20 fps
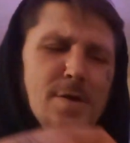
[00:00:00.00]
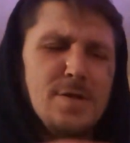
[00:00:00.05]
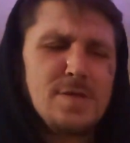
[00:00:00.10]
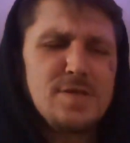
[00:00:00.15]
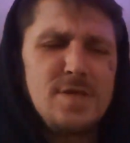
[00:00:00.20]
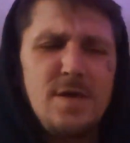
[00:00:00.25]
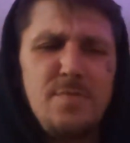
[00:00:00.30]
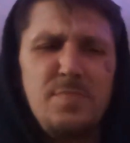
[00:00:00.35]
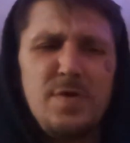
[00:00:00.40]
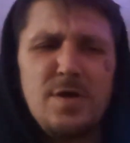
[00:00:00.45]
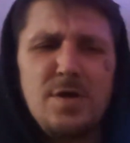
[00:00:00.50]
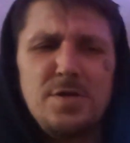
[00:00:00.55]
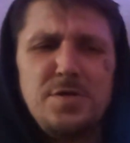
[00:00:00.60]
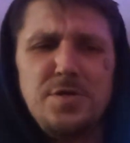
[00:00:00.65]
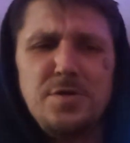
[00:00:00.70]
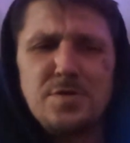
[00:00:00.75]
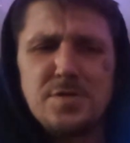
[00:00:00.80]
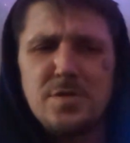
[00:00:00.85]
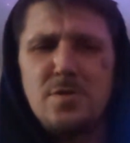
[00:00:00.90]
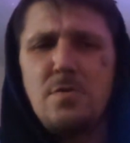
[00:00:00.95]
And it's like,
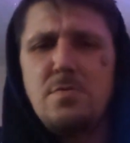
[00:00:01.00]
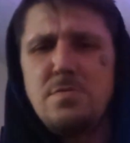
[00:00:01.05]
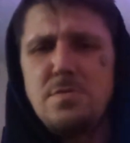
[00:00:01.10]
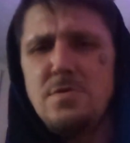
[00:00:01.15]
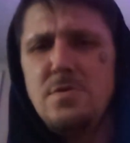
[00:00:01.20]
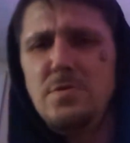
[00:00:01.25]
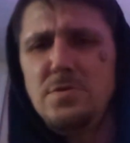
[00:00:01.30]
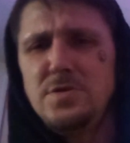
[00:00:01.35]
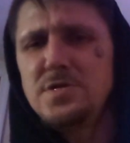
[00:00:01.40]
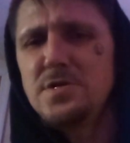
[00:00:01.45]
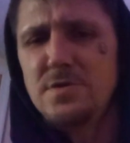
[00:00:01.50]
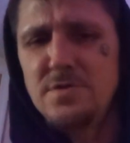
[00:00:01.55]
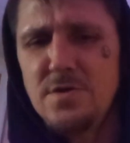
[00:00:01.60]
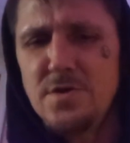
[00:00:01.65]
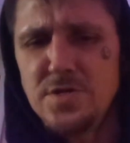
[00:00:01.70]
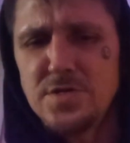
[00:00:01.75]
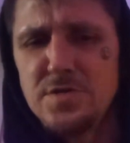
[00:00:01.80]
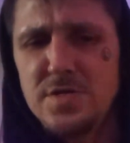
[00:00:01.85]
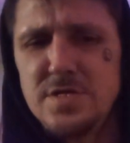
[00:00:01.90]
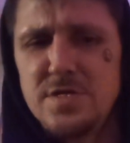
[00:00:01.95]
because you're so
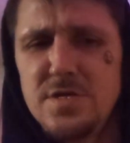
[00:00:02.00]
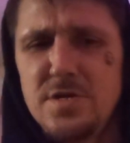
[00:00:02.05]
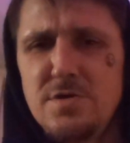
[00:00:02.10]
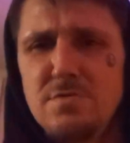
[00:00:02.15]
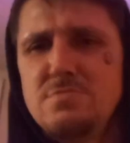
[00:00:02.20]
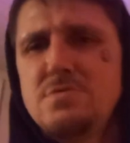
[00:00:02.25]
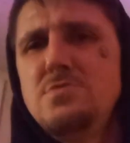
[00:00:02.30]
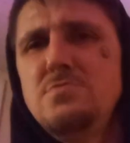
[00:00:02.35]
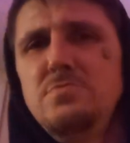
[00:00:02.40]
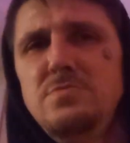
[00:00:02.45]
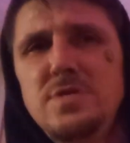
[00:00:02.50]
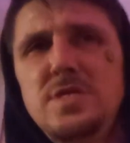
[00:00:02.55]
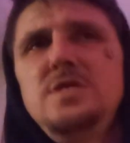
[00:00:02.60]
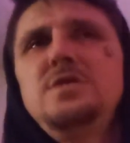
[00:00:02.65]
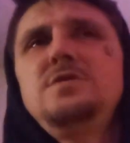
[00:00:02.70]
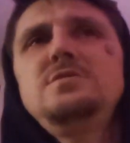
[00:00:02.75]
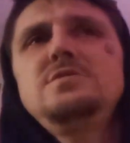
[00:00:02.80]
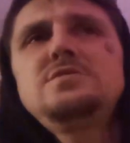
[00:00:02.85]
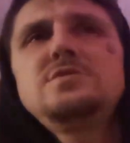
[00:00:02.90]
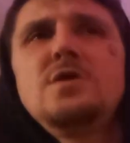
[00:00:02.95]
nurturing to your own
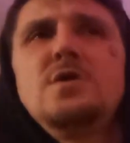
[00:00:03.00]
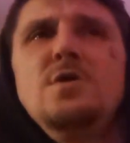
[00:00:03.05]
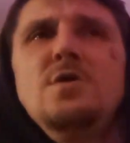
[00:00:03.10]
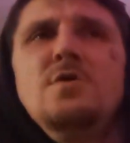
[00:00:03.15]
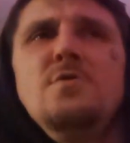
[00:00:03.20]
needs,